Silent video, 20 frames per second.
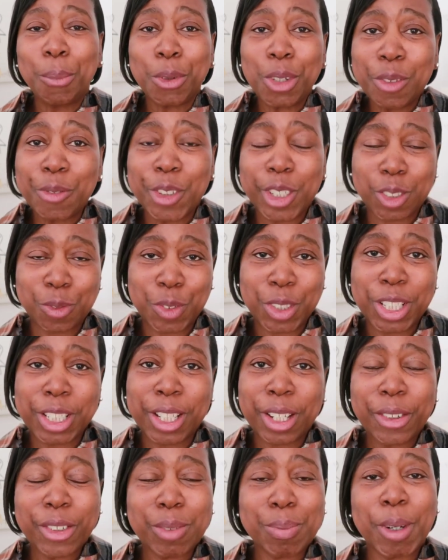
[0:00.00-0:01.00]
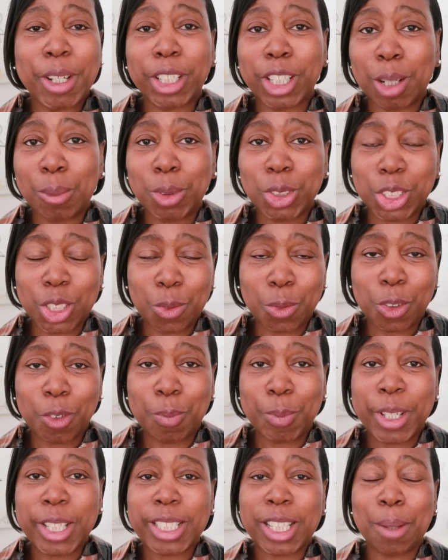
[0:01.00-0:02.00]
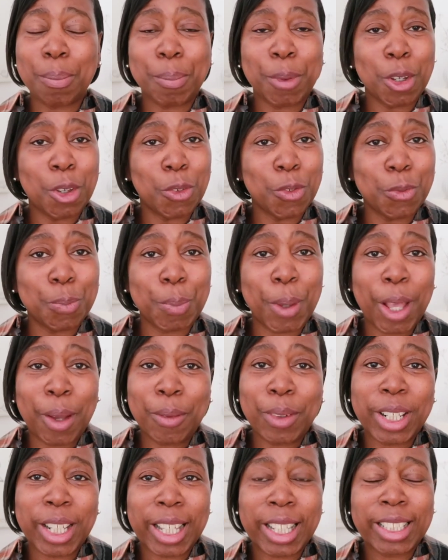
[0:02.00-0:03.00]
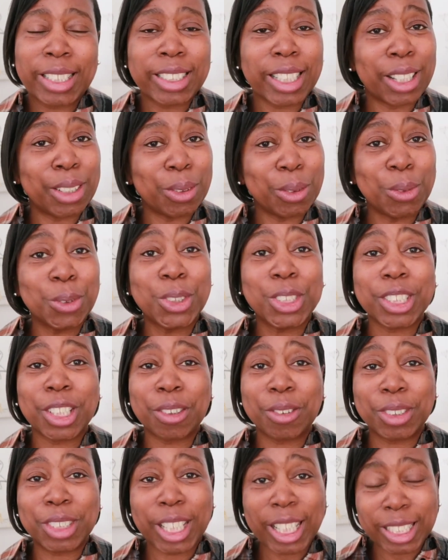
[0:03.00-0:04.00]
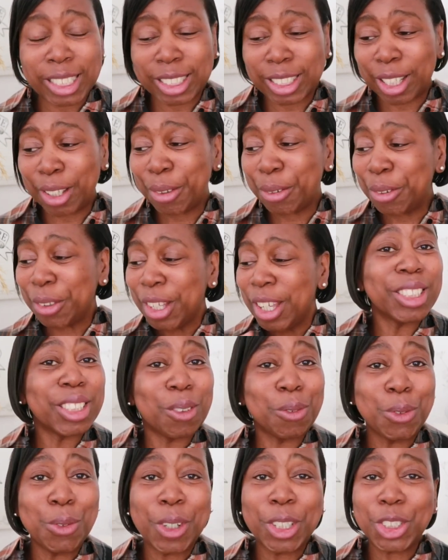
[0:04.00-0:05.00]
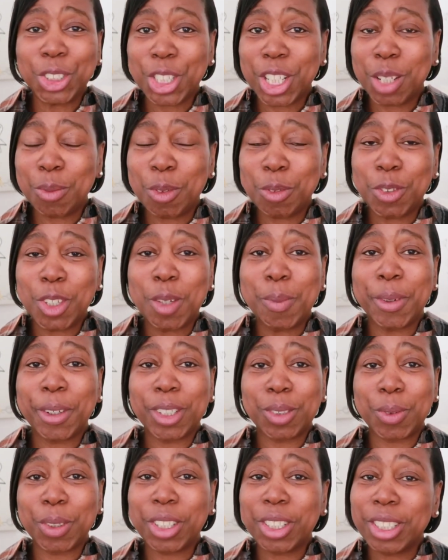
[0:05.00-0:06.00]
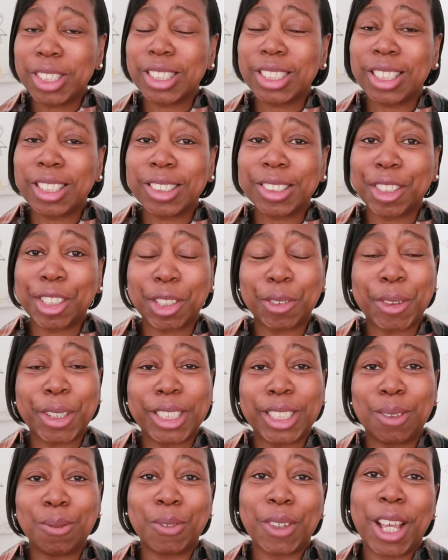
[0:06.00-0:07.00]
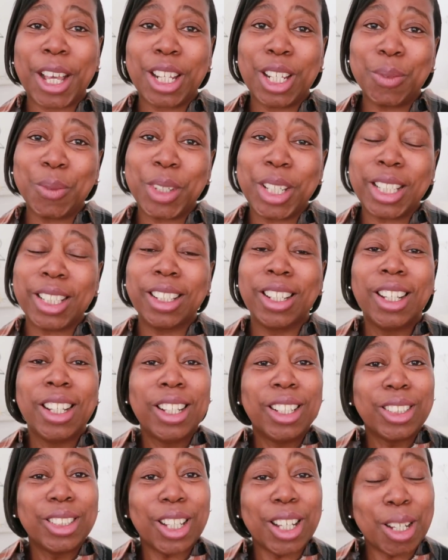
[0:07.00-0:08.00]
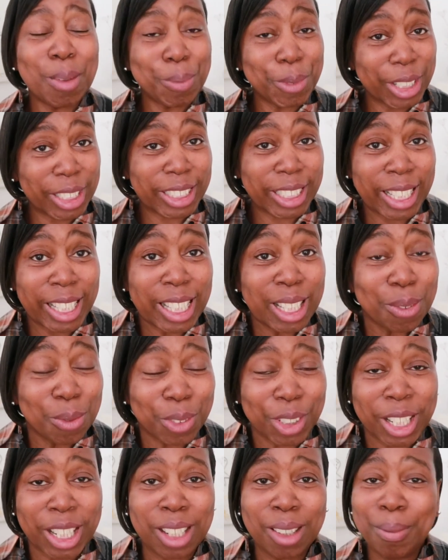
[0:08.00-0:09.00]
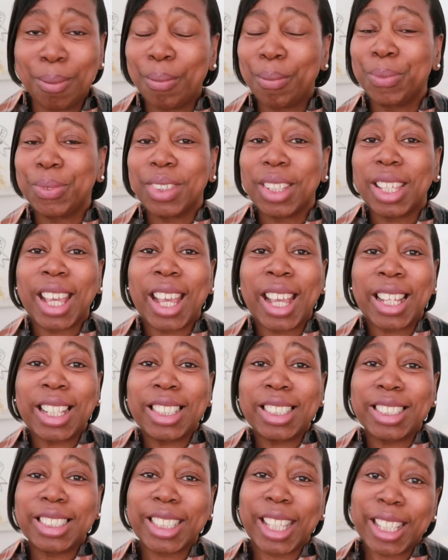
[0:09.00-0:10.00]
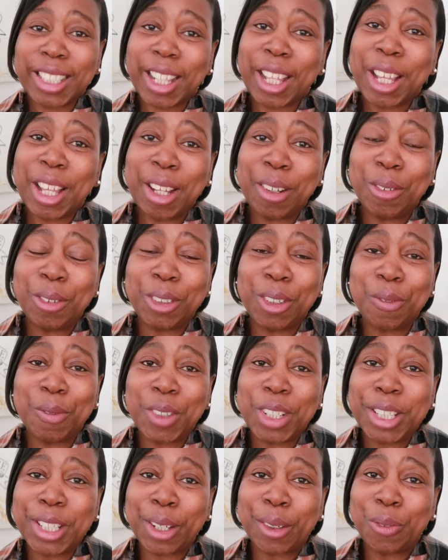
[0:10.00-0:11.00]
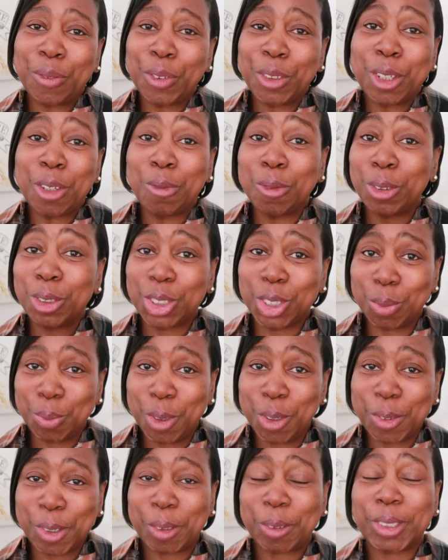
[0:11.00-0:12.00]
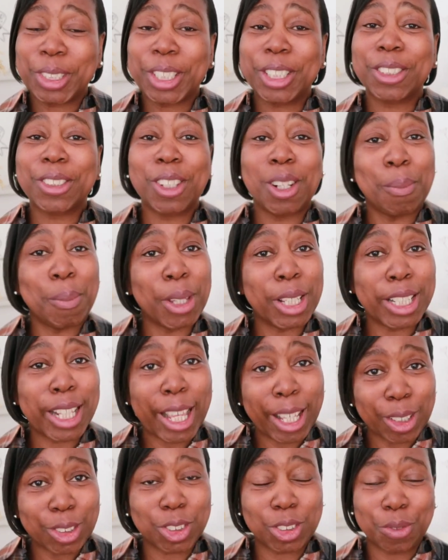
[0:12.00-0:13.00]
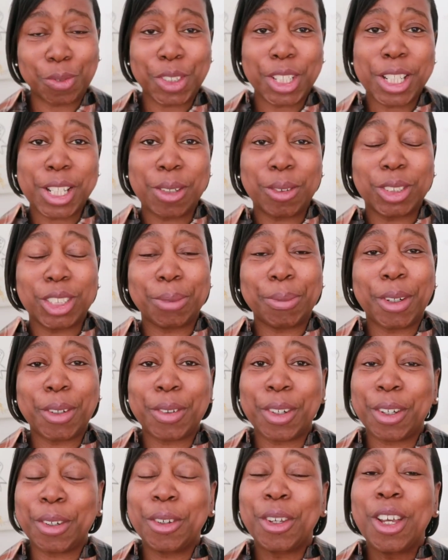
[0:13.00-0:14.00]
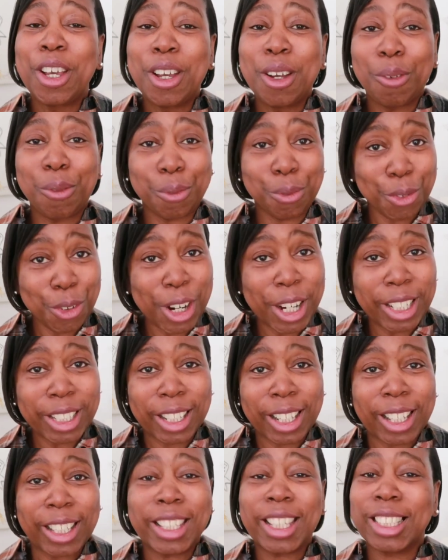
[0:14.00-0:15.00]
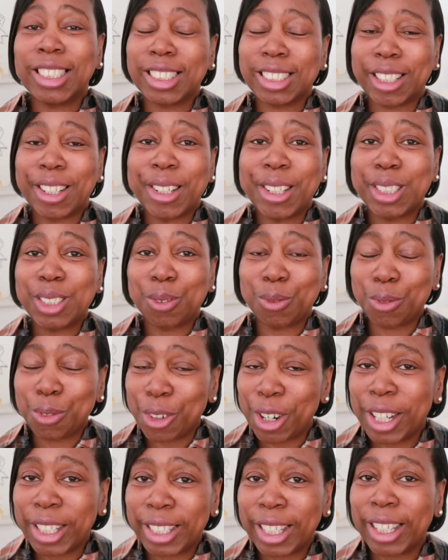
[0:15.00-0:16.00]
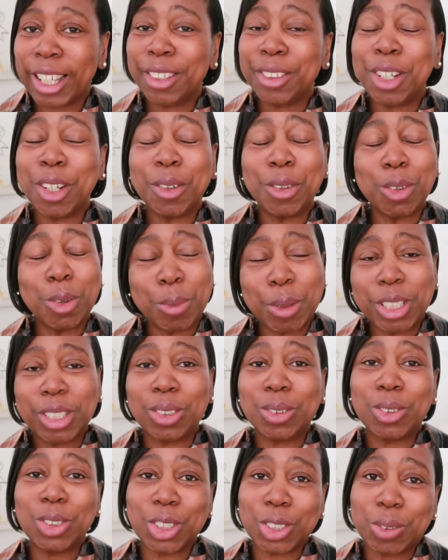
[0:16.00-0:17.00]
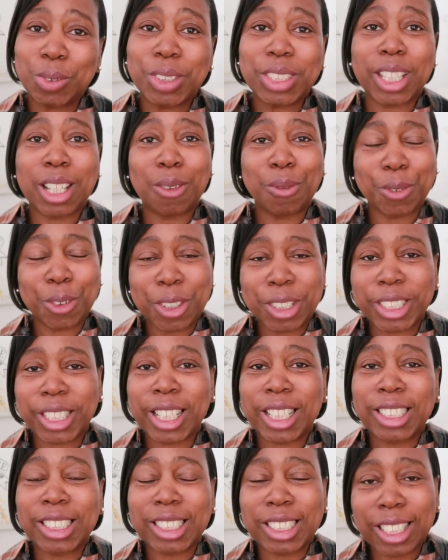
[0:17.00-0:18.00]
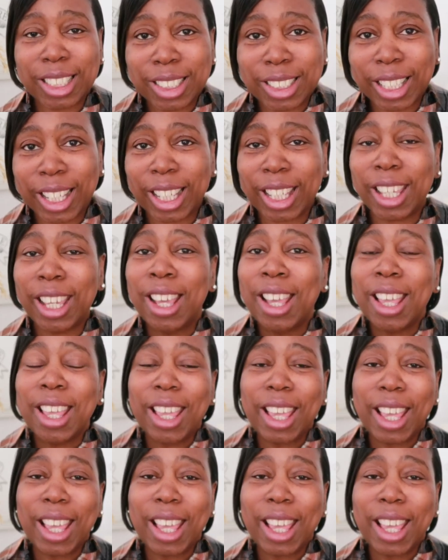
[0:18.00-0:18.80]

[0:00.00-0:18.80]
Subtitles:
previous videos, my come shop with me's at both Poundland and also Tesco. So I thought I'd share them with you because we're going to start decorating for Halloween this evening and get that out on a video for you for tomorrow. So there's going to be an extra video tomorrow, Friday. Yes guys, Friday. I know I normally do Tuesday, Thursday and Sunday.